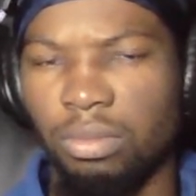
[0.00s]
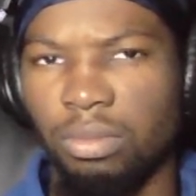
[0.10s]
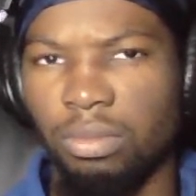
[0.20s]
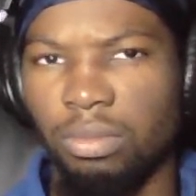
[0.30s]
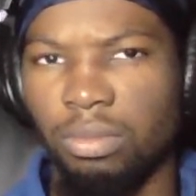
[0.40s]

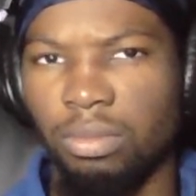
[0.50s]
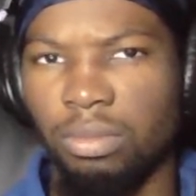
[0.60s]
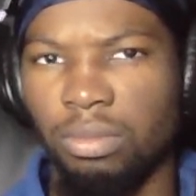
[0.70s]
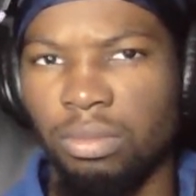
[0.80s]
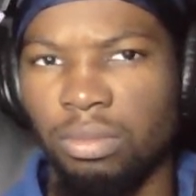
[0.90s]

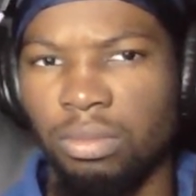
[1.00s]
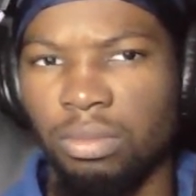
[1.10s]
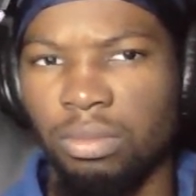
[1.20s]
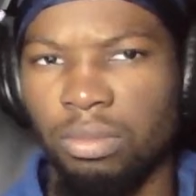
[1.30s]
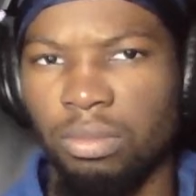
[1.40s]

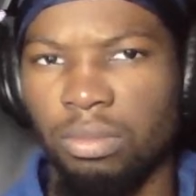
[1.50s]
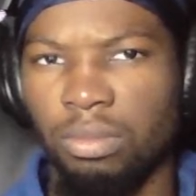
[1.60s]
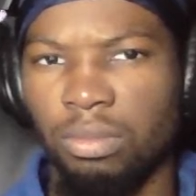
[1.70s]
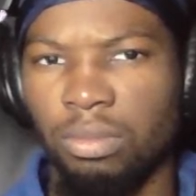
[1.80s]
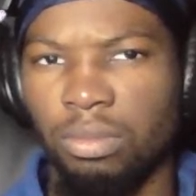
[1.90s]

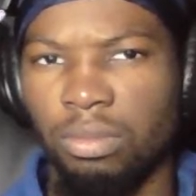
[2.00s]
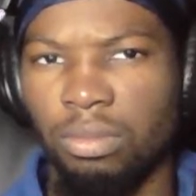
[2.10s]
No one is speaking in this clip.